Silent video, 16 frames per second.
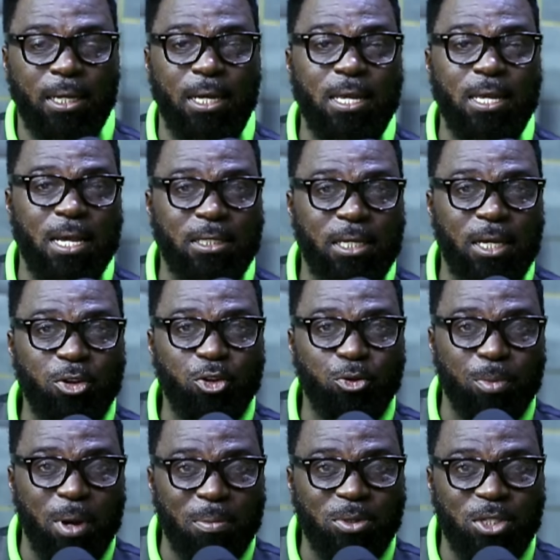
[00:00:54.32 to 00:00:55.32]
Kenyasi
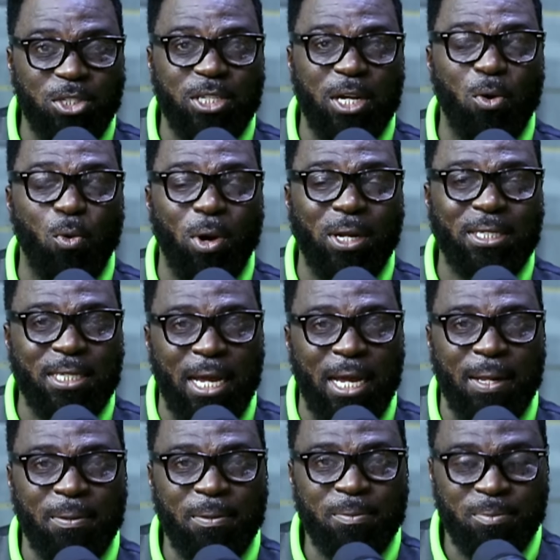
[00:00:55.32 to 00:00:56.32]
Chumi Mticha Nkwanta
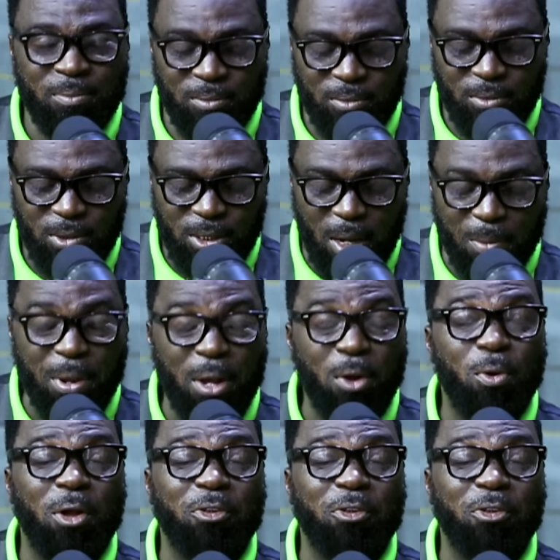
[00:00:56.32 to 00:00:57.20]
Yamiakwa